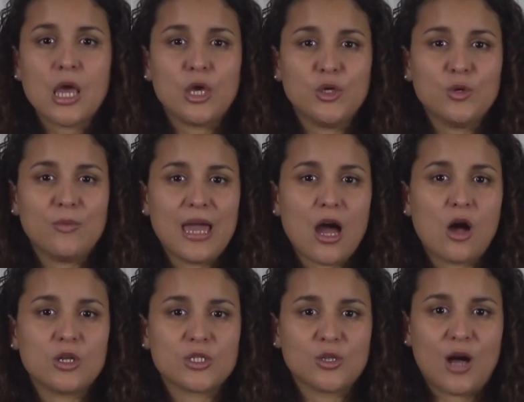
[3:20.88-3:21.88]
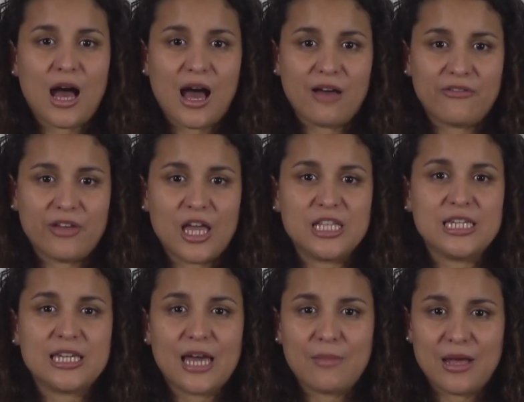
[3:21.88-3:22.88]
You may also have an
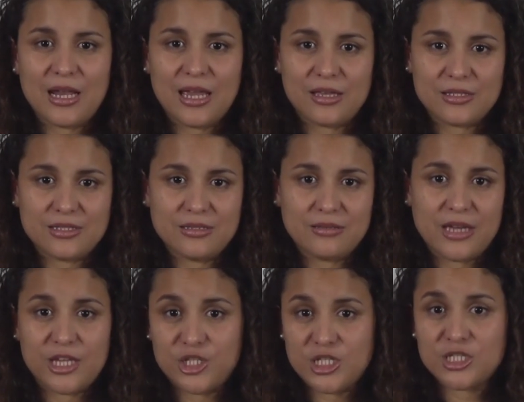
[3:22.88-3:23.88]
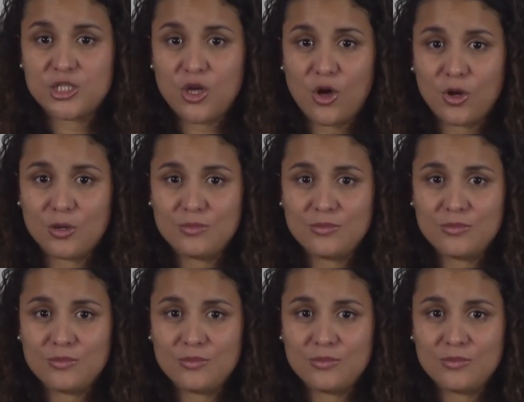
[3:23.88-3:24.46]
ECAM alert, engine stall.